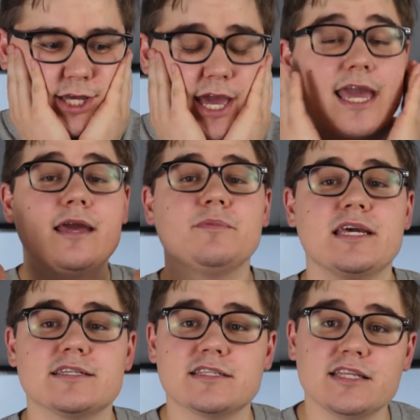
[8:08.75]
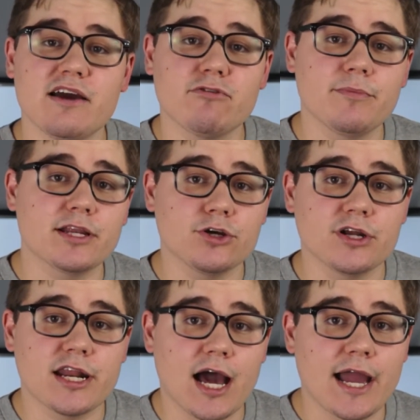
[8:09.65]
AMD has never been
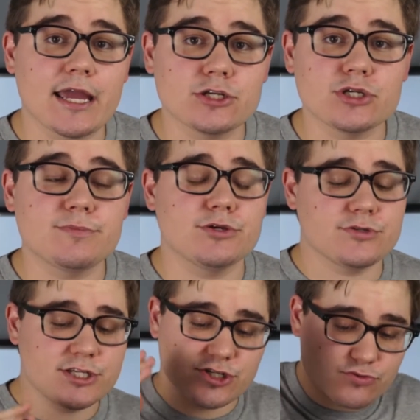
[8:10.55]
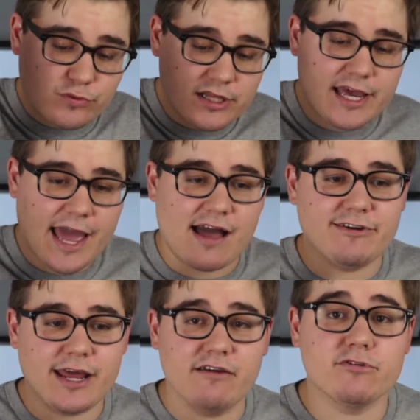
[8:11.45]
good at high-end GPUs. They just really
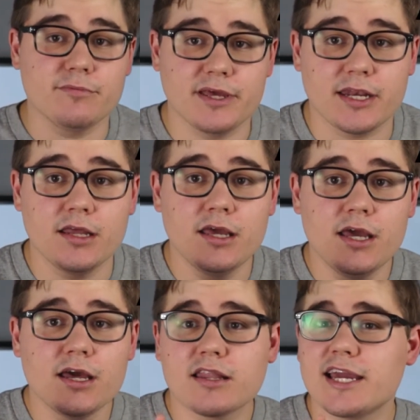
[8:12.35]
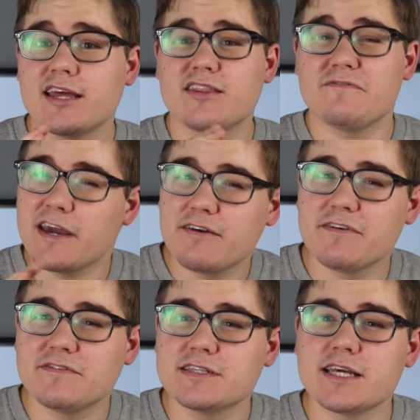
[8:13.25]
haven't ever been. Like the Vega
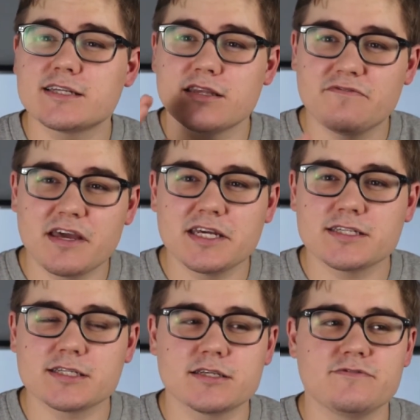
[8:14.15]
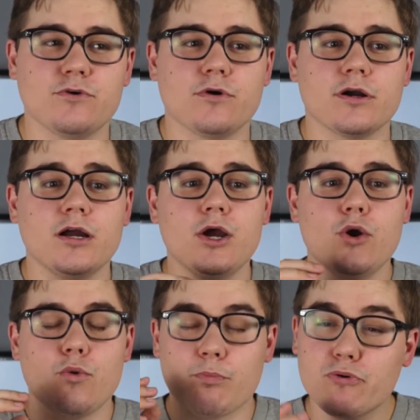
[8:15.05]
56 and the Vega 64
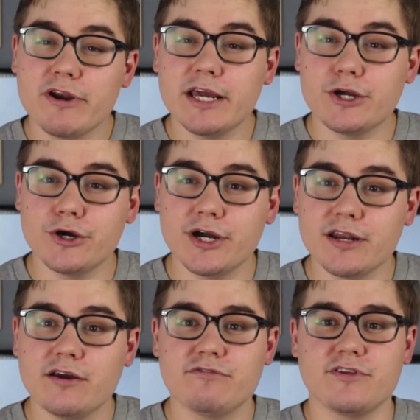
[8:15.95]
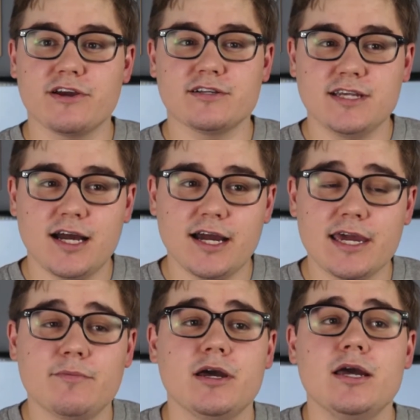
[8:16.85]
were pretty good for their
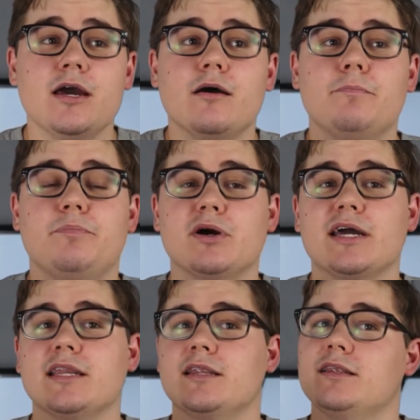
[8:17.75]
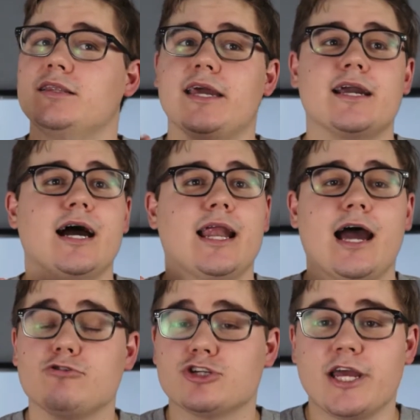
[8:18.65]
time, but they got
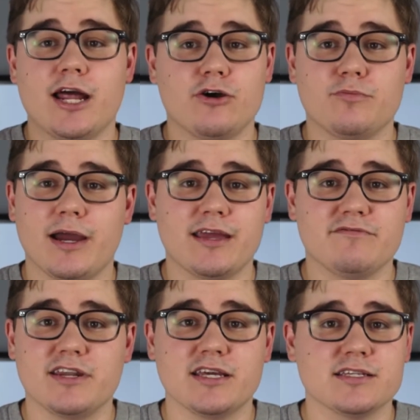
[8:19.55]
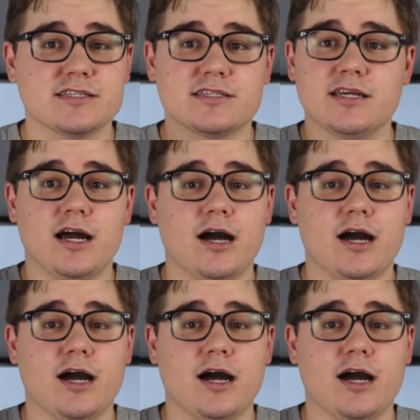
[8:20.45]
outshadowed by NVIDIA's